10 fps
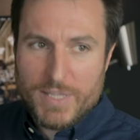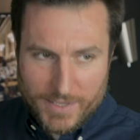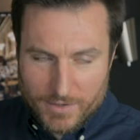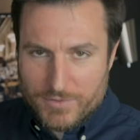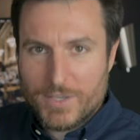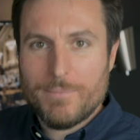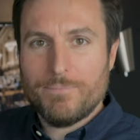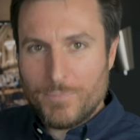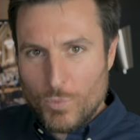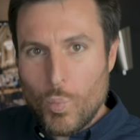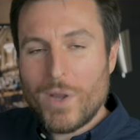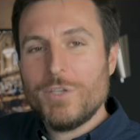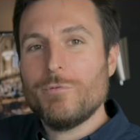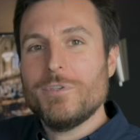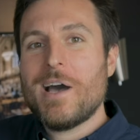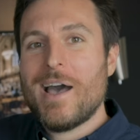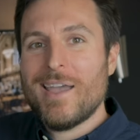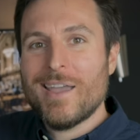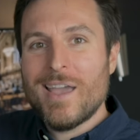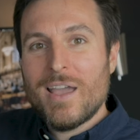like say when you
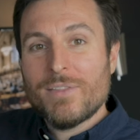die,